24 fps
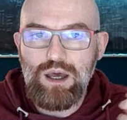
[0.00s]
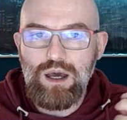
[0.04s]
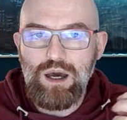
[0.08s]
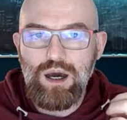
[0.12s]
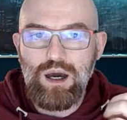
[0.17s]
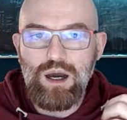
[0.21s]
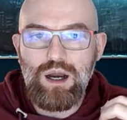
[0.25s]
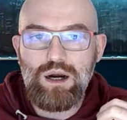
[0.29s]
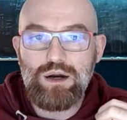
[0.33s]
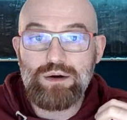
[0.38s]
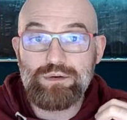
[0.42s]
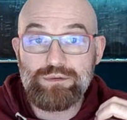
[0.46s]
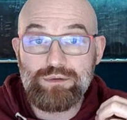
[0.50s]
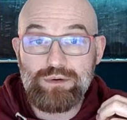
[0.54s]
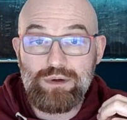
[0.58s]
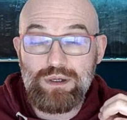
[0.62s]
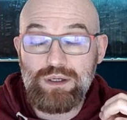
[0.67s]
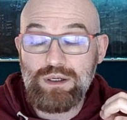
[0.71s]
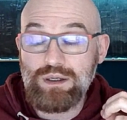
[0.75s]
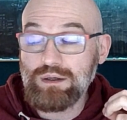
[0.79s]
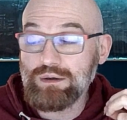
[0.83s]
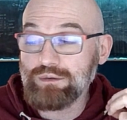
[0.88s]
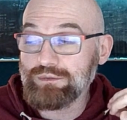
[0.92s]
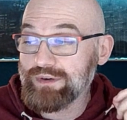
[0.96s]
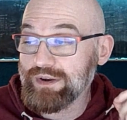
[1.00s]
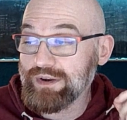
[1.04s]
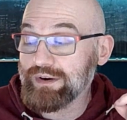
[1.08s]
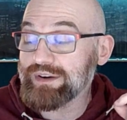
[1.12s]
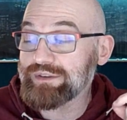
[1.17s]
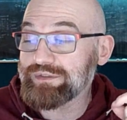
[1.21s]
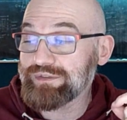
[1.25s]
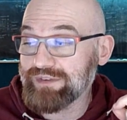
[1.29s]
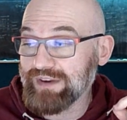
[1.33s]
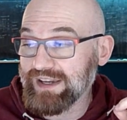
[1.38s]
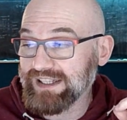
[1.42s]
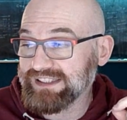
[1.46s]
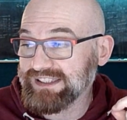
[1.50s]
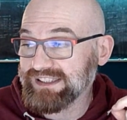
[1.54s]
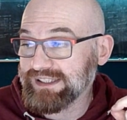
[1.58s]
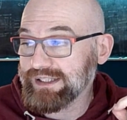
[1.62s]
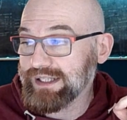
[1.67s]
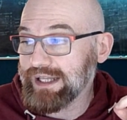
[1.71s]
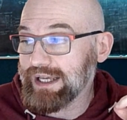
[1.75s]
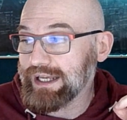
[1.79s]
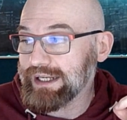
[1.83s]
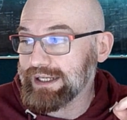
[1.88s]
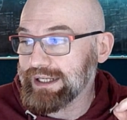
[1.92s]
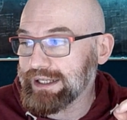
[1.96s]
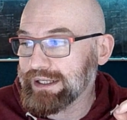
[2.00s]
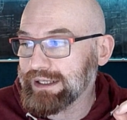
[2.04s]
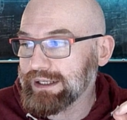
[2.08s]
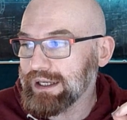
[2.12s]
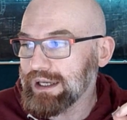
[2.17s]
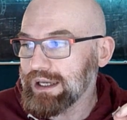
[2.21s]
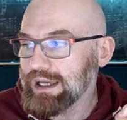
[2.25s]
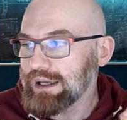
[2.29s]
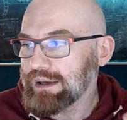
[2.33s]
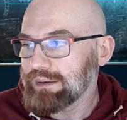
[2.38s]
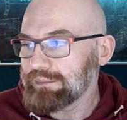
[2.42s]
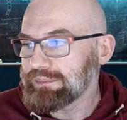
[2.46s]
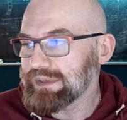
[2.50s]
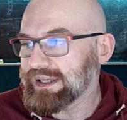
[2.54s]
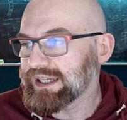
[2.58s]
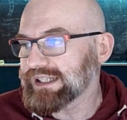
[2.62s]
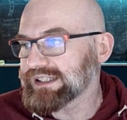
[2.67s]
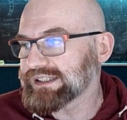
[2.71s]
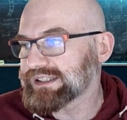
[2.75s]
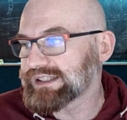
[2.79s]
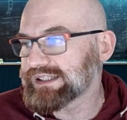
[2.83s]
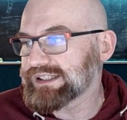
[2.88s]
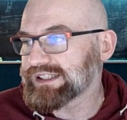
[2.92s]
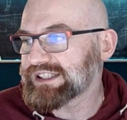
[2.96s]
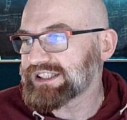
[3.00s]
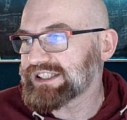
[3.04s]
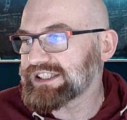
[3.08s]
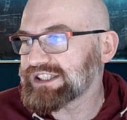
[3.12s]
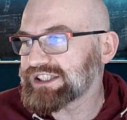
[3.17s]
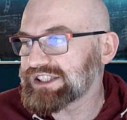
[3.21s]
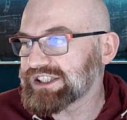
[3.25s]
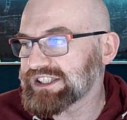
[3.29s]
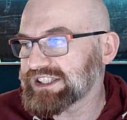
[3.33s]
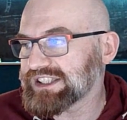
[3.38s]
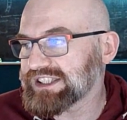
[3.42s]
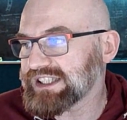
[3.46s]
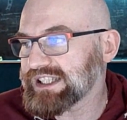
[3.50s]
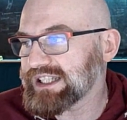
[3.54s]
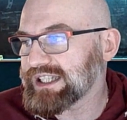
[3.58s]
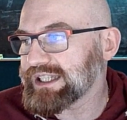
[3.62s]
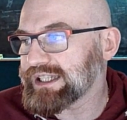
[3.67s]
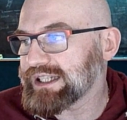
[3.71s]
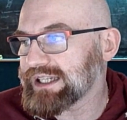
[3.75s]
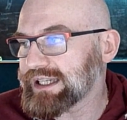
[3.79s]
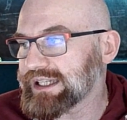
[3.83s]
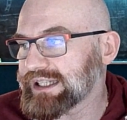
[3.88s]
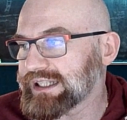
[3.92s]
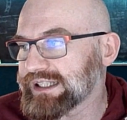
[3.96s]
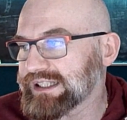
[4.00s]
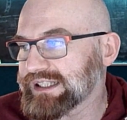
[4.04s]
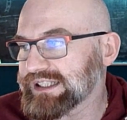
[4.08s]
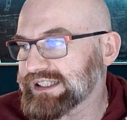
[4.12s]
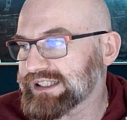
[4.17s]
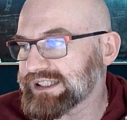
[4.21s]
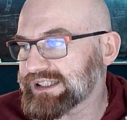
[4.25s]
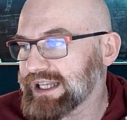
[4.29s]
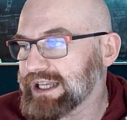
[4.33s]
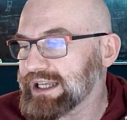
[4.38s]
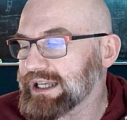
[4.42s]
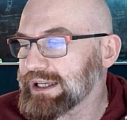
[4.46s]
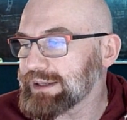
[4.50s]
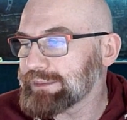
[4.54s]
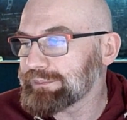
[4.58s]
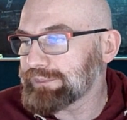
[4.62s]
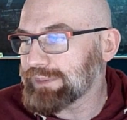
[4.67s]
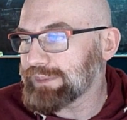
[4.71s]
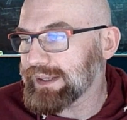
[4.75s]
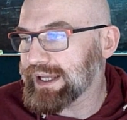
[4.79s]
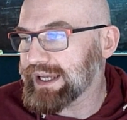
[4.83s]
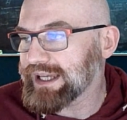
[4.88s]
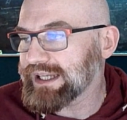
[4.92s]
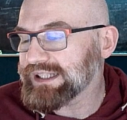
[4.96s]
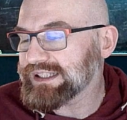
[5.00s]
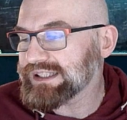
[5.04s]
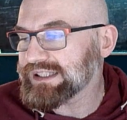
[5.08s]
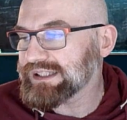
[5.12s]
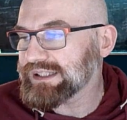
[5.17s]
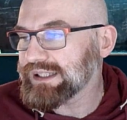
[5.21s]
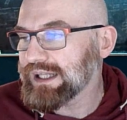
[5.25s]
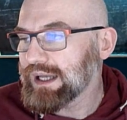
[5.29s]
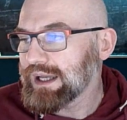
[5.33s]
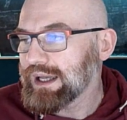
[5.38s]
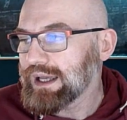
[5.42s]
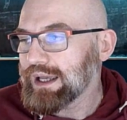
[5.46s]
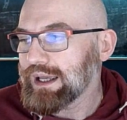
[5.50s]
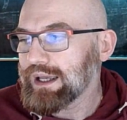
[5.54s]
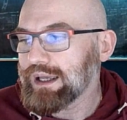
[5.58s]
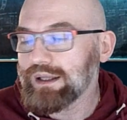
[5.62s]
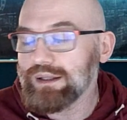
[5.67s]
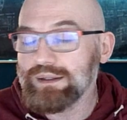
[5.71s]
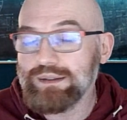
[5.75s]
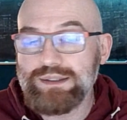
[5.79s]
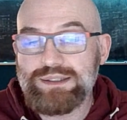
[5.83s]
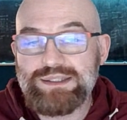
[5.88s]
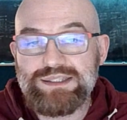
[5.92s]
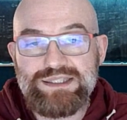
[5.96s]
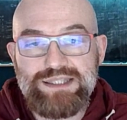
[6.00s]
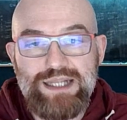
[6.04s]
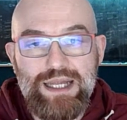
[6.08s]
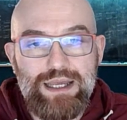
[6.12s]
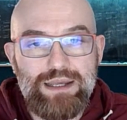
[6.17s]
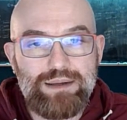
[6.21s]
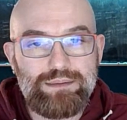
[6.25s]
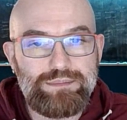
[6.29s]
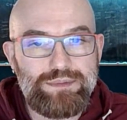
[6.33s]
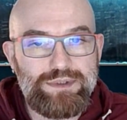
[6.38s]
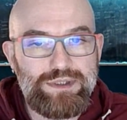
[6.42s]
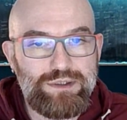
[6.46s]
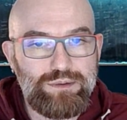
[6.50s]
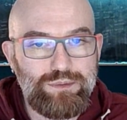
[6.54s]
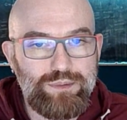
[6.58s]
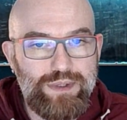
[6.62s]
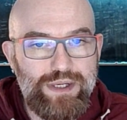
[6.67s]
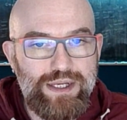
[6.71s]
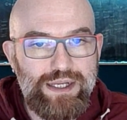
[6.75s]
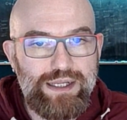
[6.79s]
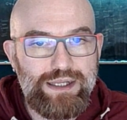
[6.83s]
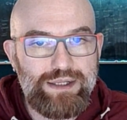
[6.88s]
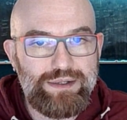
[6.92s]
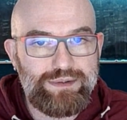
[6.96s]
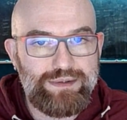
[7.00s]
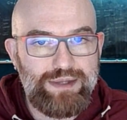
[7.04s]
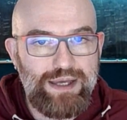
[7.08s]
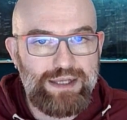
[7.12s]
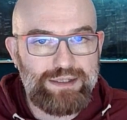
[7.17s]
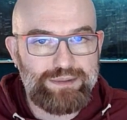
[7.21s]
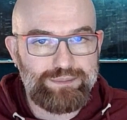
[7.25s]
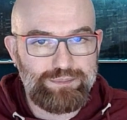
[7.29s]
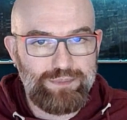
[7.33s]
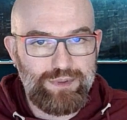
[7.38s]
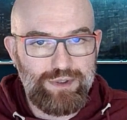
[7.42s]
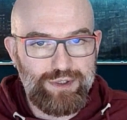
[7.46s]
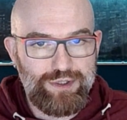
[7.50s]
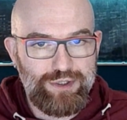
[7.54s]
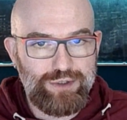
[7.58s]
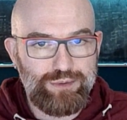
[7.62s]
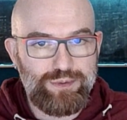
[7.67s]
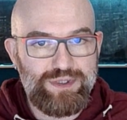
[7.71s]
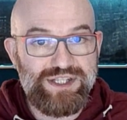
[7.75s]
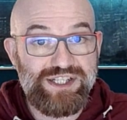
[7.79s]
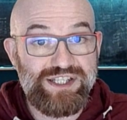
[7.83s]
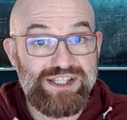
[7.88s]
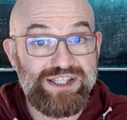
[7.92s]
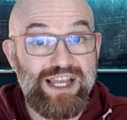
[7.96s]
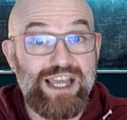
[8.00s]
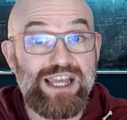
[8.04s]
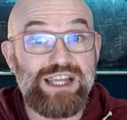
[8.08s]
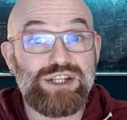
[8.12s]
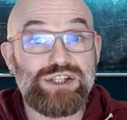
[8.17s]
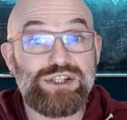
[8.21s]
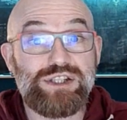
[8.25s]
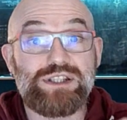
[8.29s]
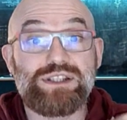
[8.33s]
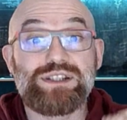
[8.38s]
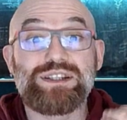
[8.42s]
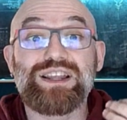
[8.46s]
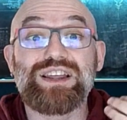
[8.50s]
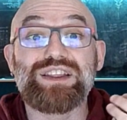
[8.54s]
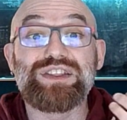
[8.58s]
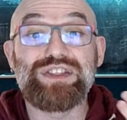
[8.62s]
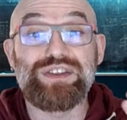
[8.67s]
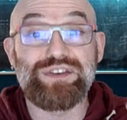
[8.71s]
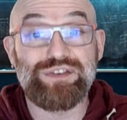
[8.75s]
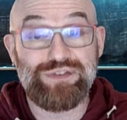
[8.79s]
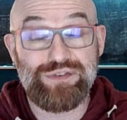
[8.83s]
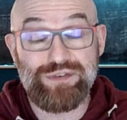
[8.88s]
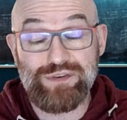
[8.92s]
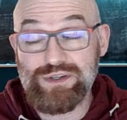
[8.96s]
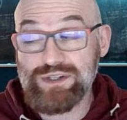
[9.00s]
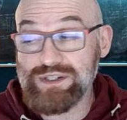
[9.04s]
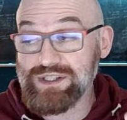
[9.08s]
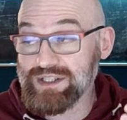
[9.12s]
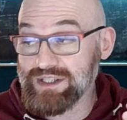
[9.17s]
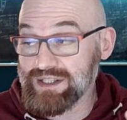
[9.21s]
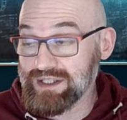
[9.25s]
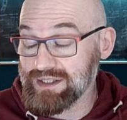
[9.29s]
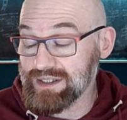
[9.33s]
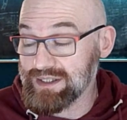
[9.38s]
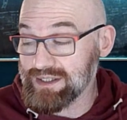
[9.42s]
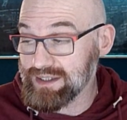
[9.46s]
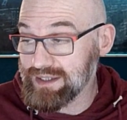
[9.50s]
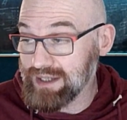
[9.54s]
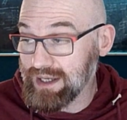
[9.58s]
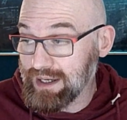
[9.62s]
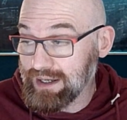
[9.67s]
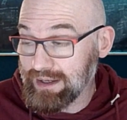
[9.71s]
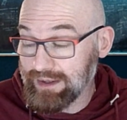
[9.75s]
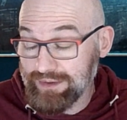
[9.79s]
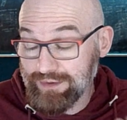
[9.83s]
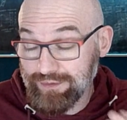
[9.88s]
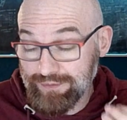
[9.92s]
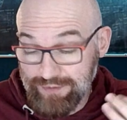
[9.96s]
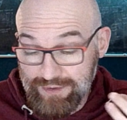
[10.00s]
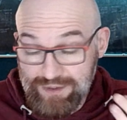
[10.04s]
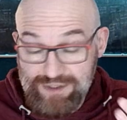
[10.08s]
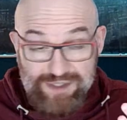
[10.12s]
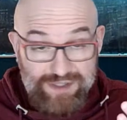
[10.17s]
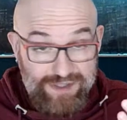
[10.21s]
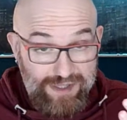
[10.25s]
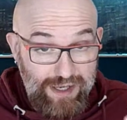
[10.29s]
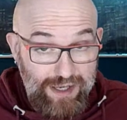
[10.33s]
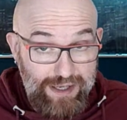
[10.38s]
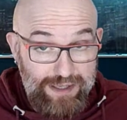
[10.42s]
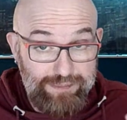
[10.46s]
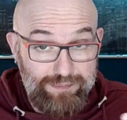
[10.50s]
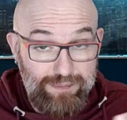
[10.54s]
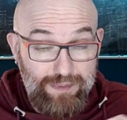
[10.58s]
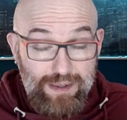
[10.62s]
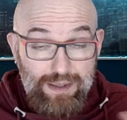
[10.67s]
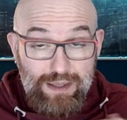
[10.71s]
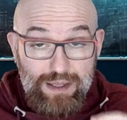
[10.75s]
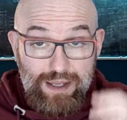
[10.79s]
are very fascinating because the sygygy is taking place in the same degree that Mercury stationed the first time.